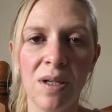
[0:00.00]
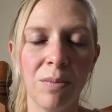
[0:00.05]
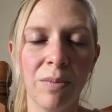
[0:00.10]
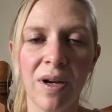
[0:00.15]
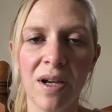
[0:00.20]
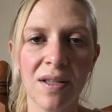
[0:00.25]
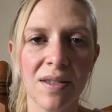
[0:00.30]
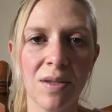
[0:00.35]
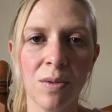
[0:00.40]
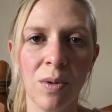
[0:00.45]
can
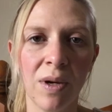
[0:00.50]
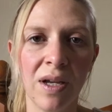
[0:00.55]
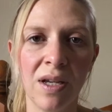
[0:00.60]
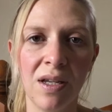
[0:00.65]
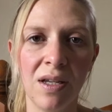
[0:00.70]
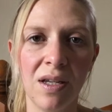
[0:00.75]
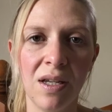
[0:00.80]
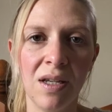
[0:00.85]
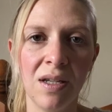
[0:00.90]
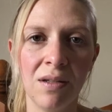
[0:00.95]
pass
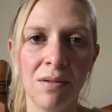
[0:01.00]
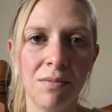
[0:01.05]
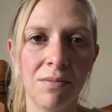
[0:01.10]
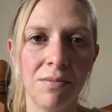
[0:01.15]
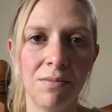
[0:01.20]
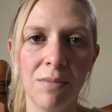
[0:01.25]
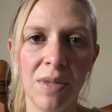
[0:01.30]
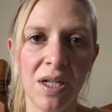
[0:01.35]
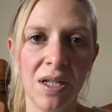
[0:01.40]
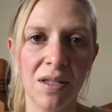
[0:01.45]
away
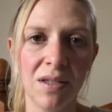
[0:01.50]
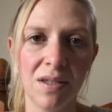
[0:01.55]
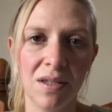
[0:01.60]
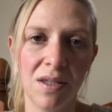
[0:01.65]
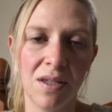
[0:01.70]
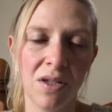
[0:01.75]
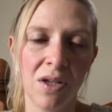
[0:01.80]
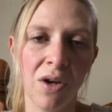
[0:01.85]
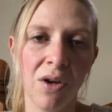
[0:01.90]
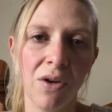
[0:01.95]
in minutes.
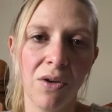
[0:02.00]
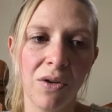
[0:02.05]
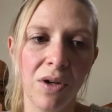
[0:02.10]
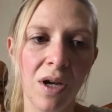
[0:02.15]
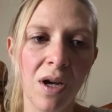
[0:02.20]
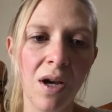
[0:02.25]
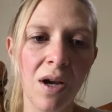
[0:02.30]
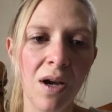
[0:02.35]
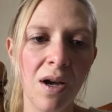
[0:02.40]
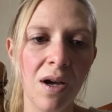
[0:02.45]
So
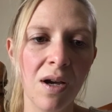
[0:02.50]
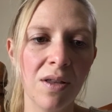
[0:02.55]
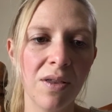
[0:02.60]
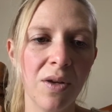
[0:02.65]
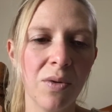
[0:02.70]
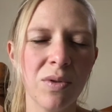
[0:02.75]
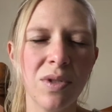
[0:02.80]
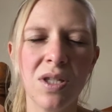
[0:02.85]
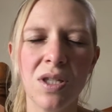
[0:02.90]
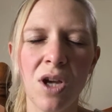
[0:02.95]
there
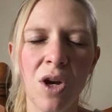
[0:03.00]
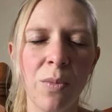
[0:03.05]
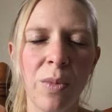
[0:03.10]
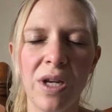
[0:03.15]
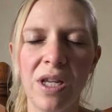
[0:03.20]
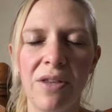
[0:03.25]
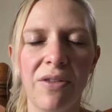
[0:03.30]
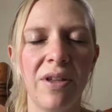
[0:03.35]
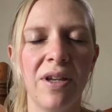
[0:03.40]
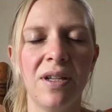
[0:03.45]
was so
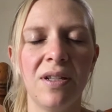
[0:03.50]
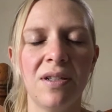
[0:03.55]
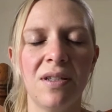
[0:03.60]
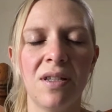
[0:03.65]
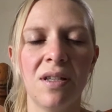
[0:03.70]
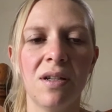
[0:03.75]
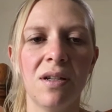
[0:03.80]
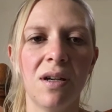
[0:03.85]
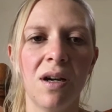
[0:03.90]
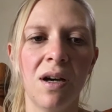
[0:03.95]
many things
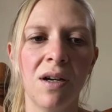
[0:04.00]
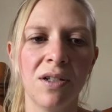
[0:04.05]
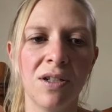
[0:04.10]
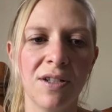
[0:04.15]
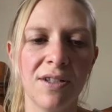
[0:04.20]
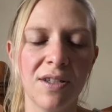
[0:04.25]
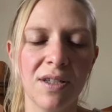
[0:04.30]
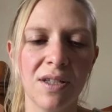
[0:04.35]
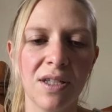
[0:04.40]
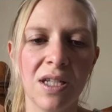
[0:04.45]
that I
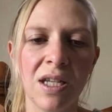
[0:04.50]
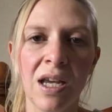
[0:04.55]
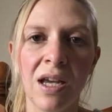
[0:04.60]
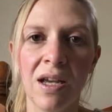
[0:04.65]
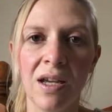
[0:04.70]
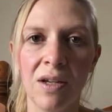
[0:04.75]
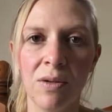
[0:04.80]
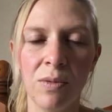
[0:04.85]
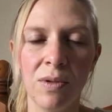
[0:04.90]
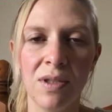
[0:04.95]
just,
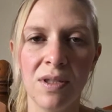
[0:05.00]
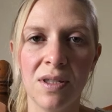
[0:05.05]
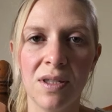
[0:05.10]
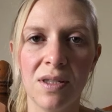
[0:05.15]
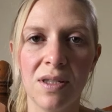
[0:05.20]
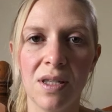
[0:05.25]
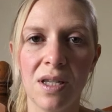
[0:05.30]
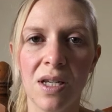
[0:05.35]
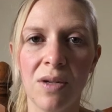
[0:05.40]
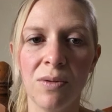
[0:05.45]
it
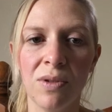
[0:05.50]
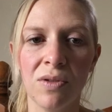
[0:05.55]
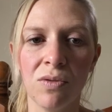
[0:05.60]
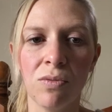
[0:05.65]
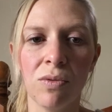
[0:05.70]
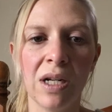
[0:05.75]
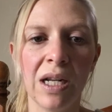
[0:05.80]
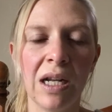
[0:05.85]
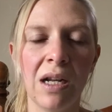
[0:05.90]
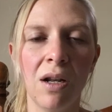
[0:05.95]
was a
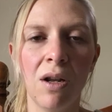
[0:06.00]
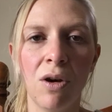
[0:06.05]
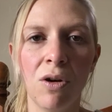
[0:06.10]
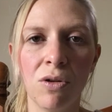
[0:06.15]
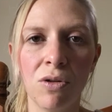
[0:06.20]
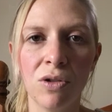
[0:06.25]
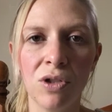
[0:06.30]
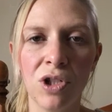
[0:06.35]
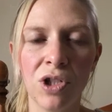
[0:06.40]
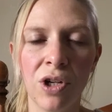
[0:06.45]
really
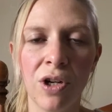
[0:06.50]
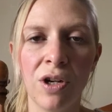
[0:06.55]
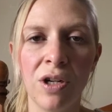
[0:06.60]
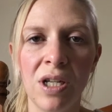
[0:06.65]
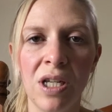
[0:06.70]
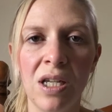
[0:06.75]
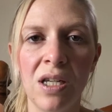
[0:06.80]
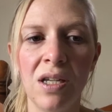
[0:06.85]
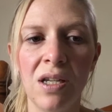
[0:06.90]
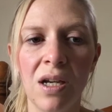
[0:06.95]
long
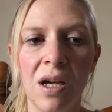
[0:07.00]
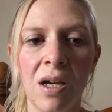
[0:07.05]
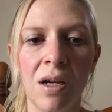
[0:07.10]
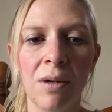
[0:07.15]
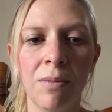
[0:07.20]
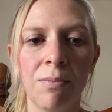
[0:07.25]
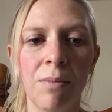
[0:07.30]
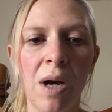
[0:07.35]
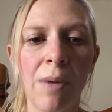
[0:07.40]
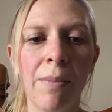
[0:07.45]
journey.
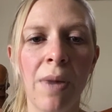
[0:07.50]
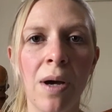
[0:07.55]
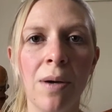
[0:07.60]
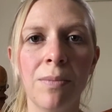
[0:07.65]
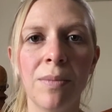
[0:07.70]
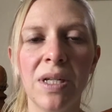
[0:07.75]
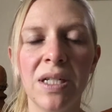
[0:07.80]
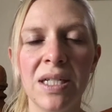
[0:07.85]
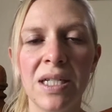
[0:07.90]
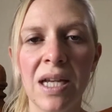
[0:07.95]
My
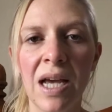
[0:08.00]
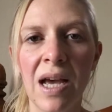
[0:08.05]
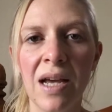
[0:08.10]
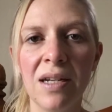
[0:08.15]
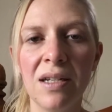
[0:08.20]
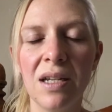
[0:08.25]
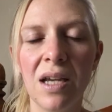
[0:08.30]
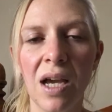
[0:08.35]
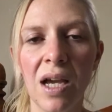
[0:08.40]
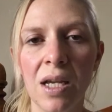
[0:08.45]
mum and
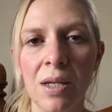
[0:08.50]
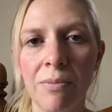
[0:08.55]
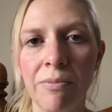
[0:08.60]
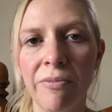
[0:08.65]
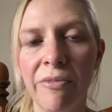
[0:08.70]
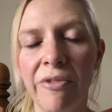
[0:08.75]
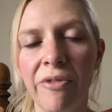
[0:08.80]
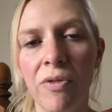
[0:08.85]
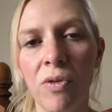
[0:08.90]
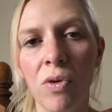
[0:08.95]
dad
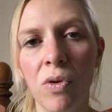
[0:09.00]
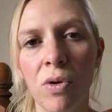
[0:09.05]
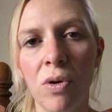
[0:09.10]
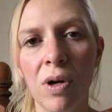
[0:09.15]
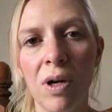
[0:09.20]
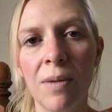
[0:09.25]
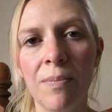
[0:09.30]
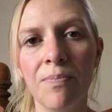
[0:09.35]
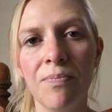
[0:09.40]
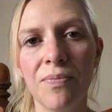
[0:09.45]
came
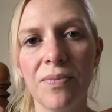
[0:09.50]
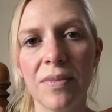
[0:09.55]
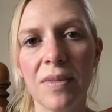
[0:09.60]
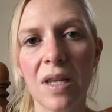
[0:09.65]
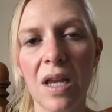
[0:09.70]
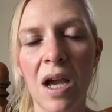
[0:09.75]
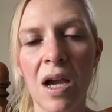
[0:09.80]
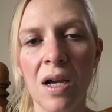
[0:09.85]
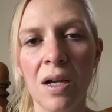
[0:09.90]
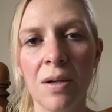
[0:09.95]
for
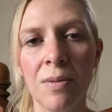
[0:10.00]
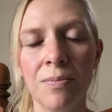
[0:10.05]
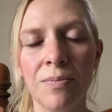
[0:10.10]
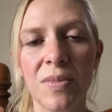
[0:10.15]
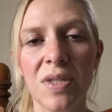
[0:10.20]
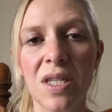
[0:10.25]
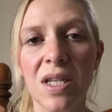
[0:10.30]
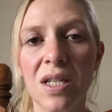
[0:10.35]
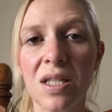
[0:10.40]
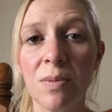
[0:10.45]

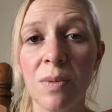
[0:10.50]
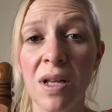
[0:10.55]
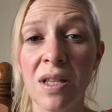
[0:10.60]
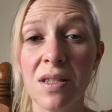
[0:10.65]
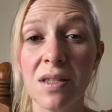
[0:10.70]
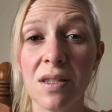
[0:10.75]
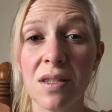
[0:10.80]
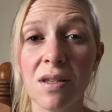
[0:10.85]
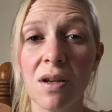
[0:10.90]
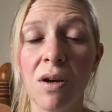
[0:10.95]
6
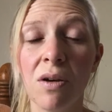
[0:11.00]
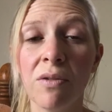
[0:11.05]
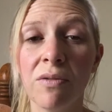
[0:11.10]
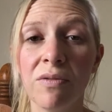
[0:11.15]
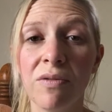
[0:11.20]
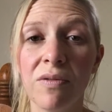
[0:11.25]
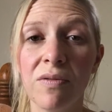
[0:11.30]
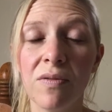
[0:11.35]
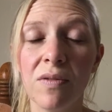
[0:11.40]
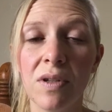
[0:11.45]
months
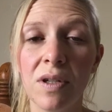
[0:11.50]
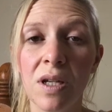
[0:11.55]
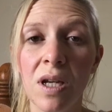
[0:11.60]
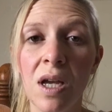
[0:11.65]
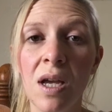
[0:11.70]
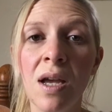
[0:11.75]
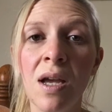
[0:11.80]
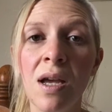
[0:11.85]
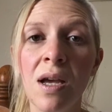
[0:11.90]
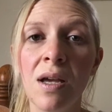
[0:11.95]
of
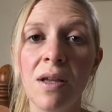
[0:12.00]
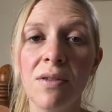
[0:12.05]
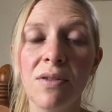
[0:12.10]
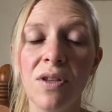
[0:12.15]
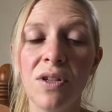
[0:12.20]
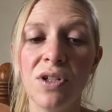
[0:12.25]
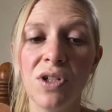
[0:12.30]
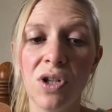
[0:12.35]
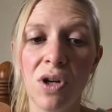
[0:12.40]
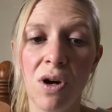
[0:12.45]

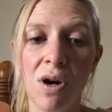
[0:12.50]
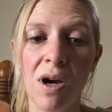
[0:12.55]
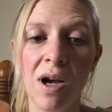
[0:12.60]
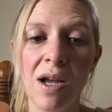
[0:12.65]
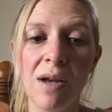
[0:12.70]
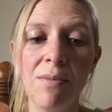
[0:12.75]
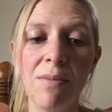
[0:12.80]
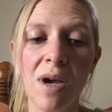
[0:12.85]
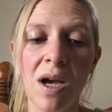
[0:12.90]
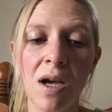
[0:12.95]
the
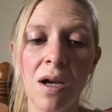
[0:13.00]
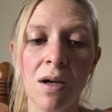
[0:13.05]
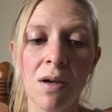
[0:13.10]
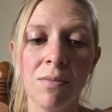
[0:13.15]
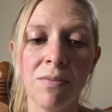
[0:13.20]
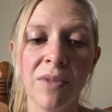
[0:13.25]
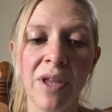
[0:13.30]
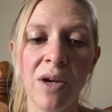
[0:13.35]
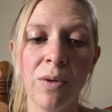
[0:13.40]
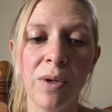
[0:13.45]
time.
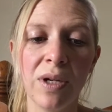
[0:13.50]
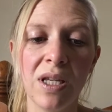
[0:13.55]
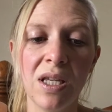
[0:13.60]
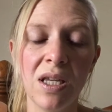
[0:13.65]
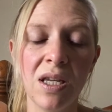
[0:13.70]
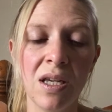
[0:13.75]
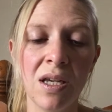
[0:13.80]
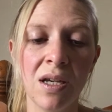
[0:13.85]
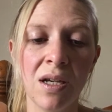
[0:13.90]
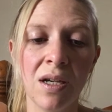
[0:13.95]
They were
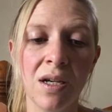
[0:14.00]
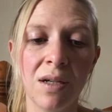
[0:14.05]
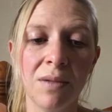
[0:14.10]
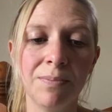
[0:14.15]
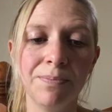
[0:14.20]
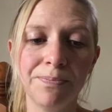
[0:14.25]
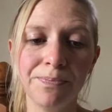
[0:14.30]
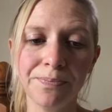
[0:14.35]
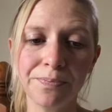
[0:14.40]
here,